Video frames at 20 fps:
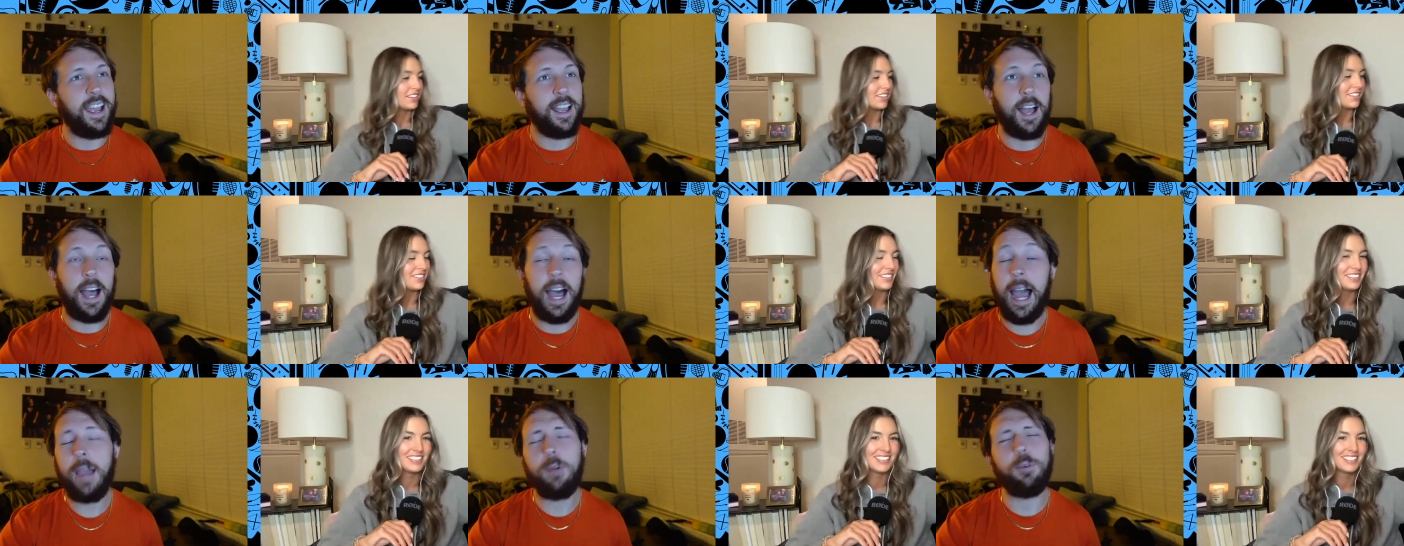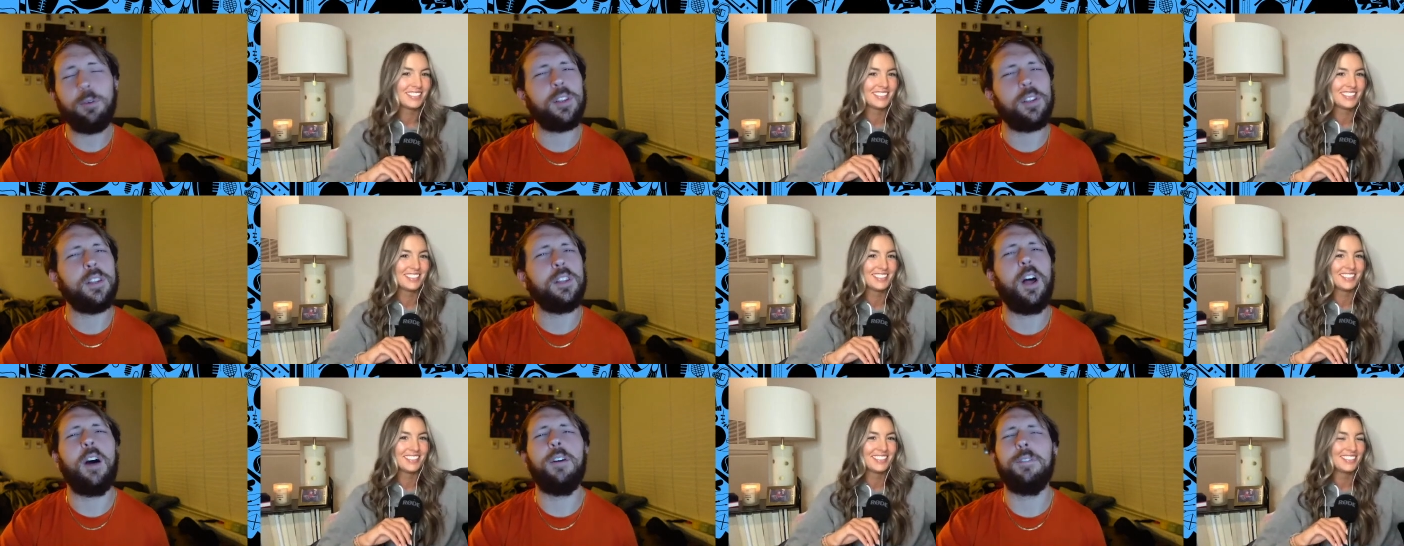Speaker 1: know. I would
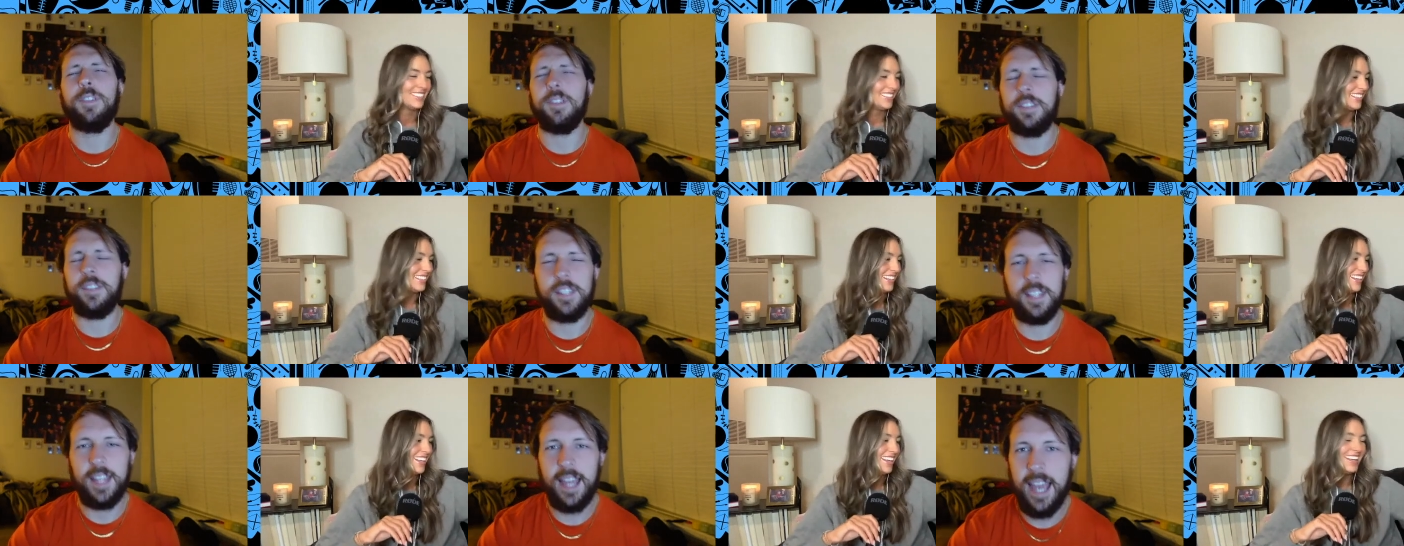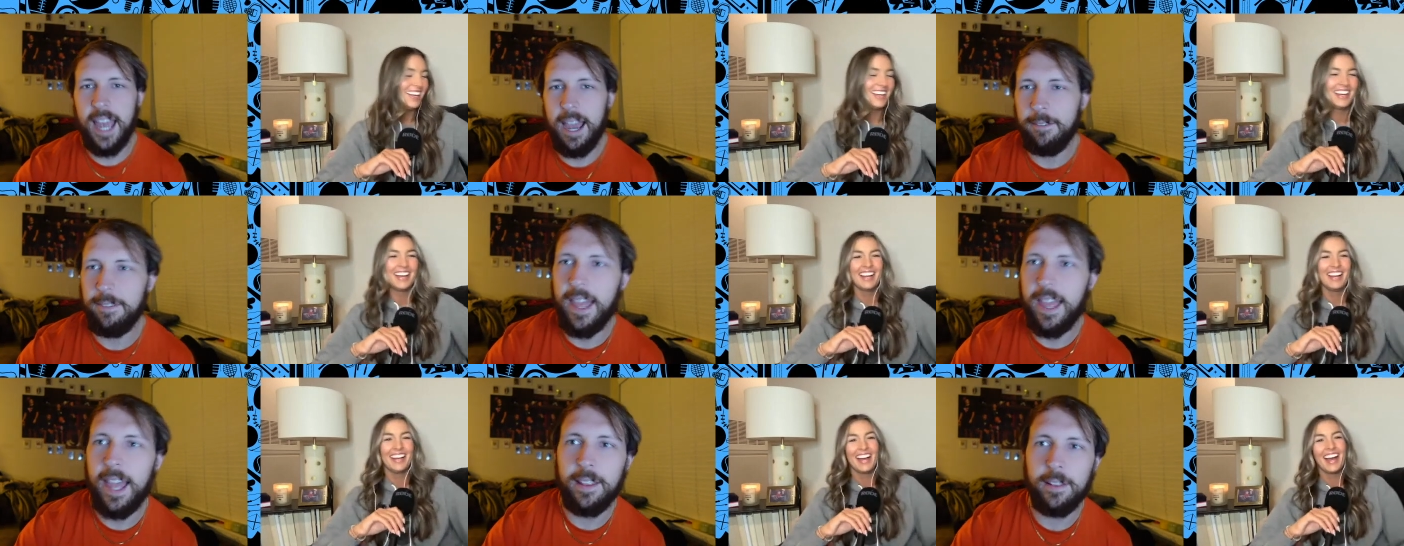love to see that. Have
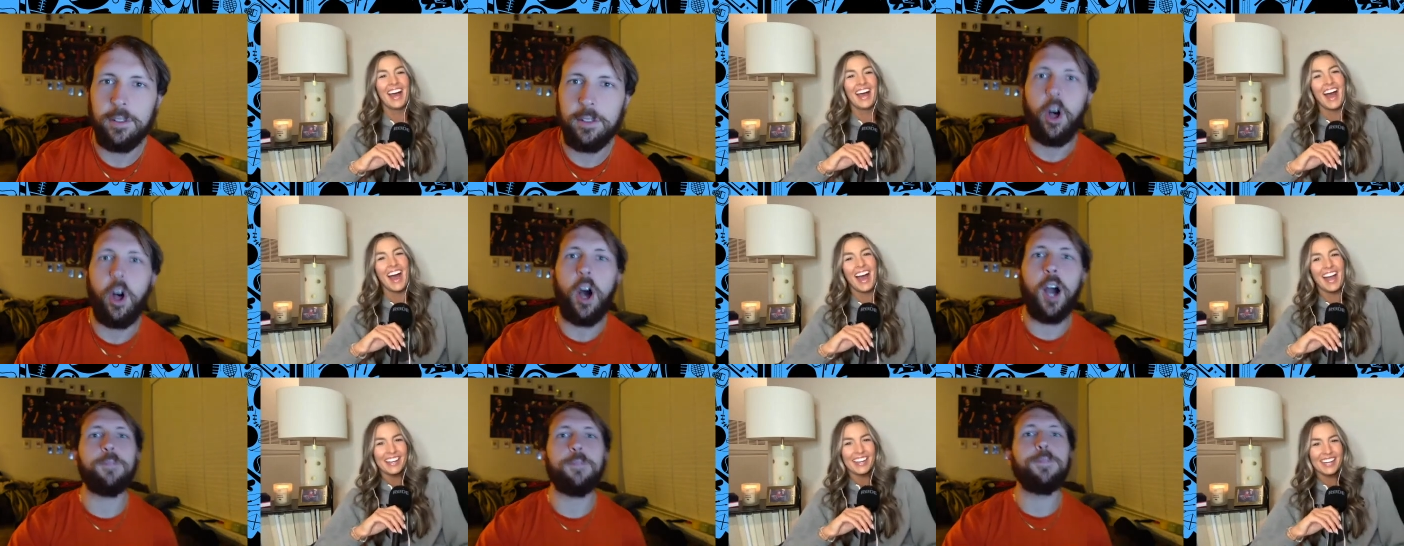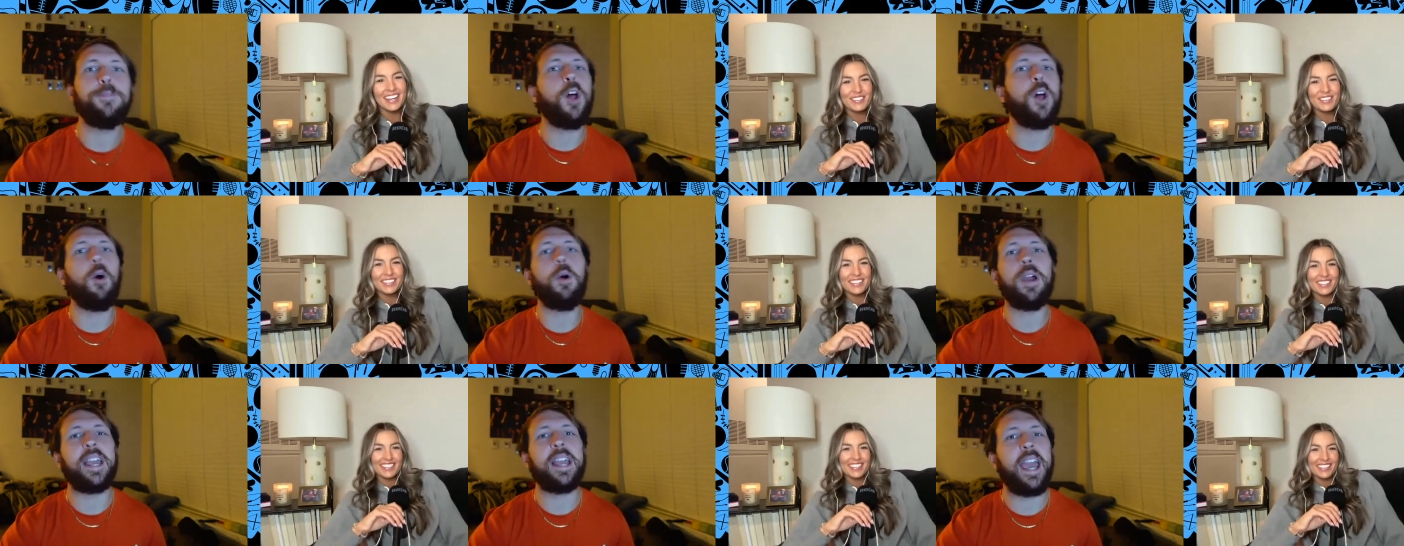that long I
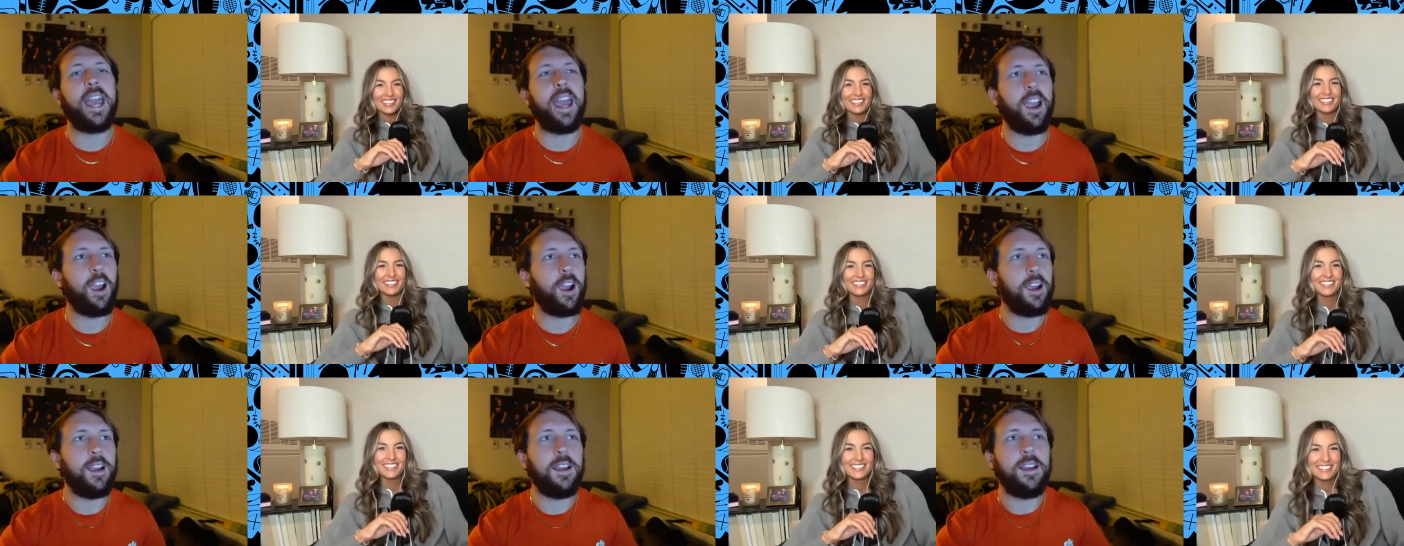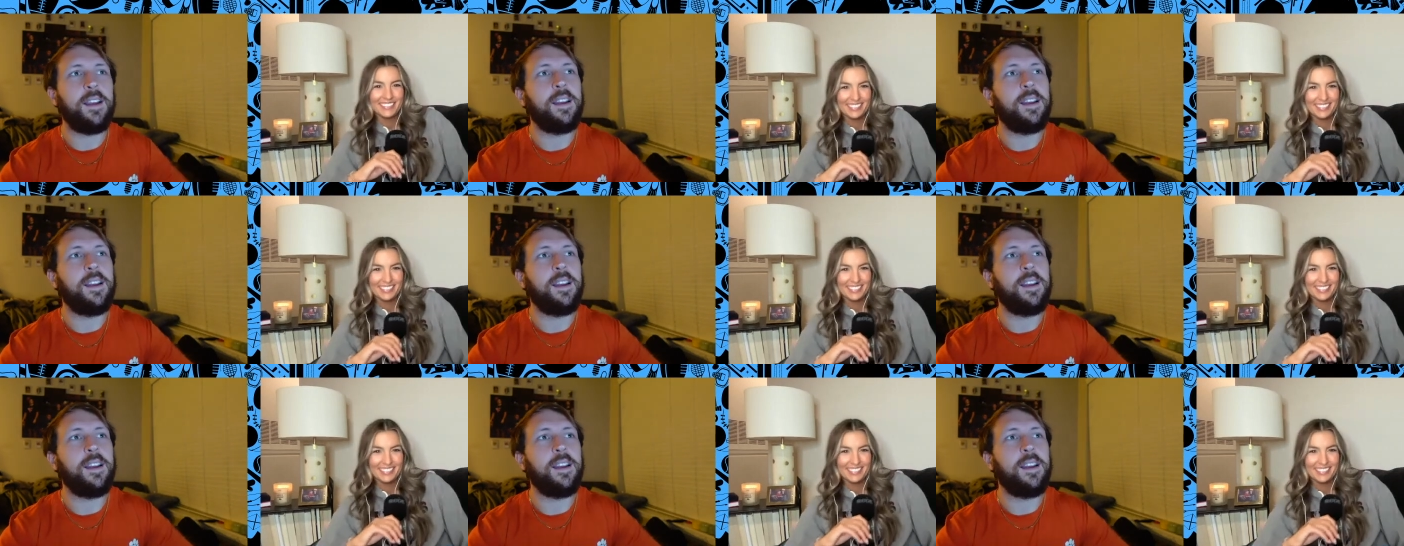hair. Too.